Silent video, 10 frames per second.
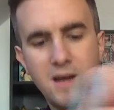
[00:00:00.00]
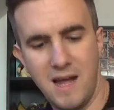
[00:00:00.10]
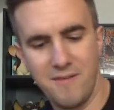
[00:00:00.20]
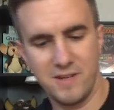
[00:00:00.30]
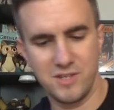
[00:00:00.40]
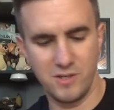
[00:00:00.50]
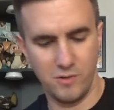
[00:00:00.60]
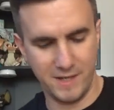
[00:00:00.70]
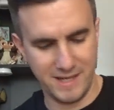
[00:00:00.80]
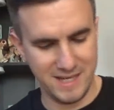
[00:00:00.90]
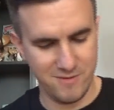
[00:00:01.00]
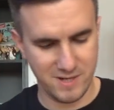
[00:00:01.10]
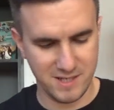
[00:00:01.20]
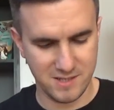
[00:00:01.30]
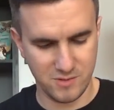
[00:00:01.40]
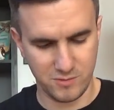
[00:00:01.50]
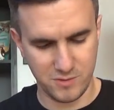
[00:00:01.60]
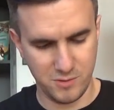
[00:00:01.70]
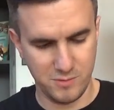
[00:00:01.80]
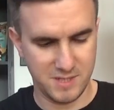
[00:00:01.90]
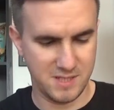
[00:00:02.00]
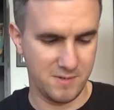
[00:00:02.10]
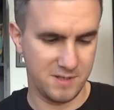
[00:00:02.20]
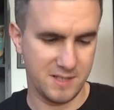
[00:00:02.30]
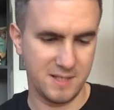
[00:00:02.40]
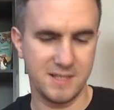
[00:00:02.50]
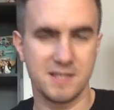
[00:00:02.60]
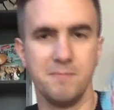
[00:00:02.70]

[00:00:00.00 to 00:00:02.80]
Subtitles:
I have actually got key rings, not too dissimilar to this.